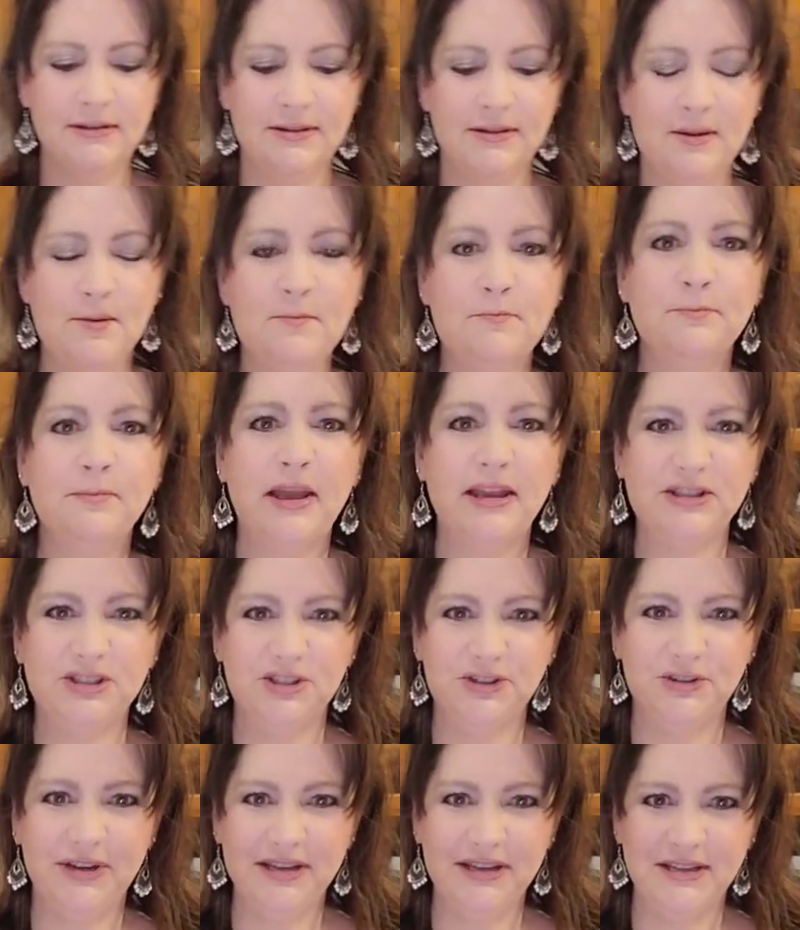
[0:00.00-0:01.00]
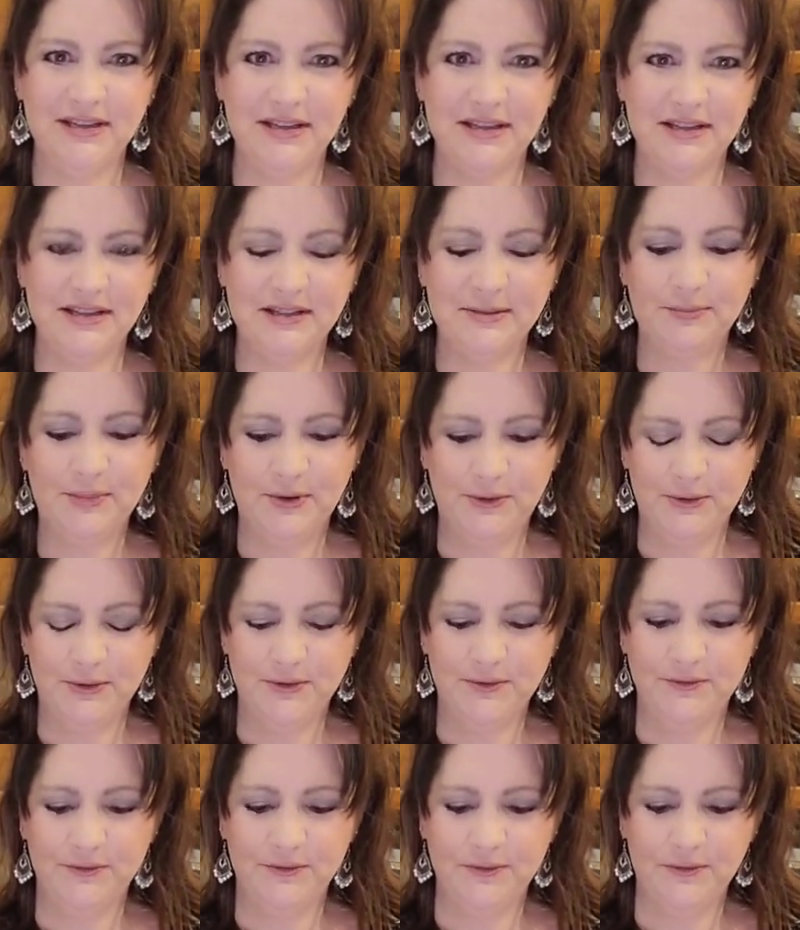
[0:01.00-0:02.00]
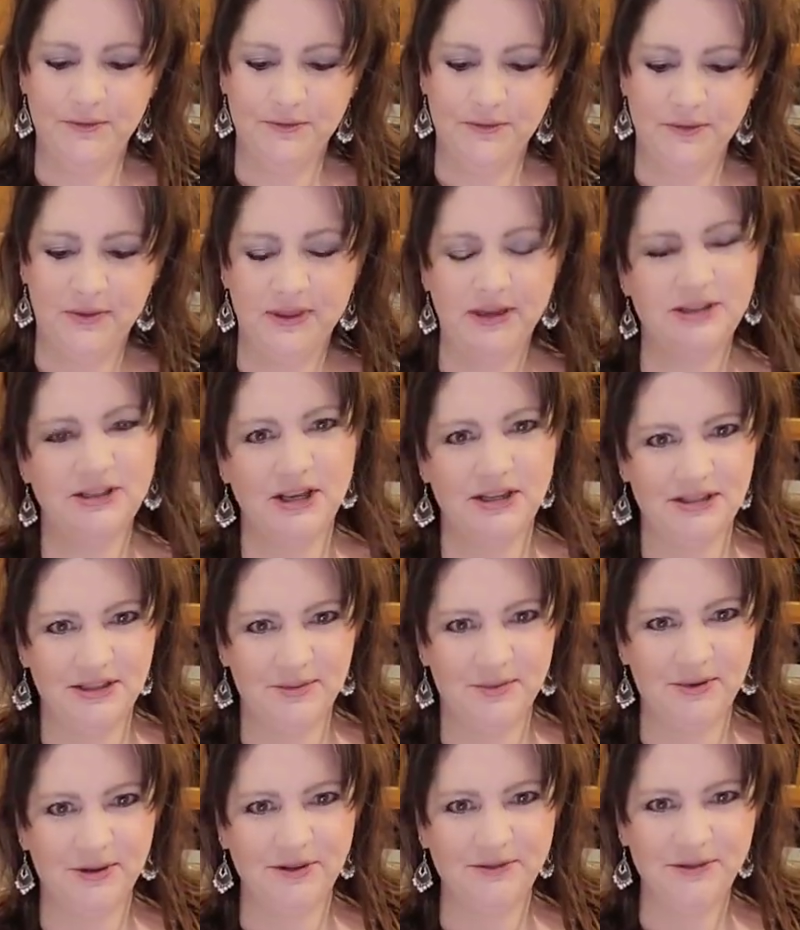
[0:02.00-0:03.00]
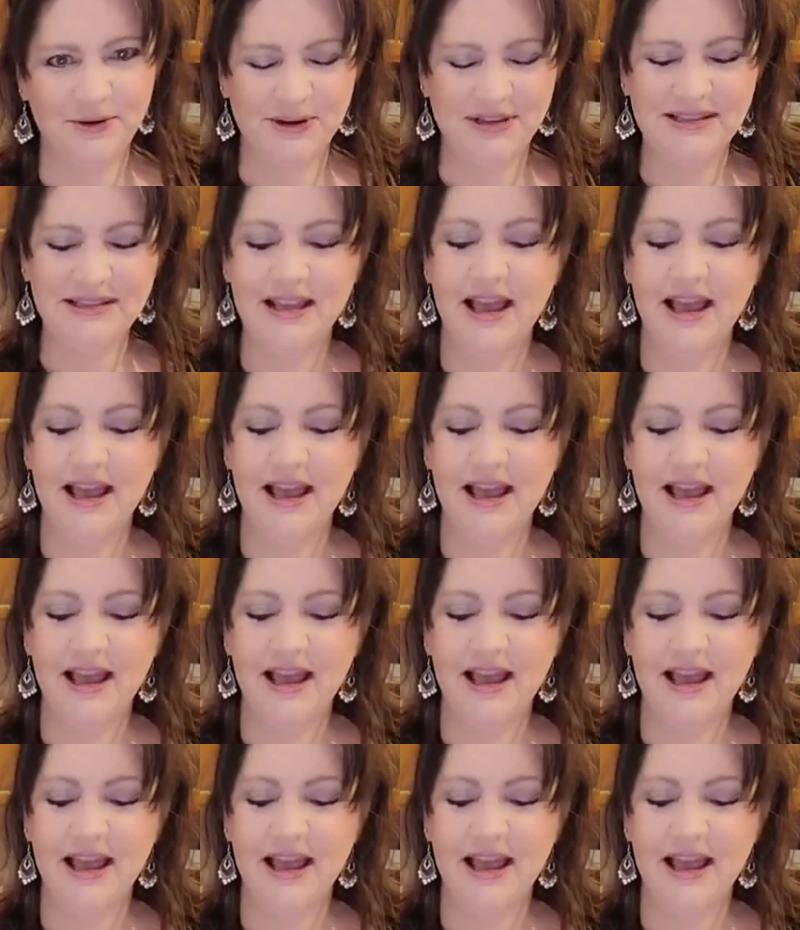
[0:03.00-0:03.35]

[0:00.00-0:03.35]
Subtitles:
measuring spoon, the adjustable, of course,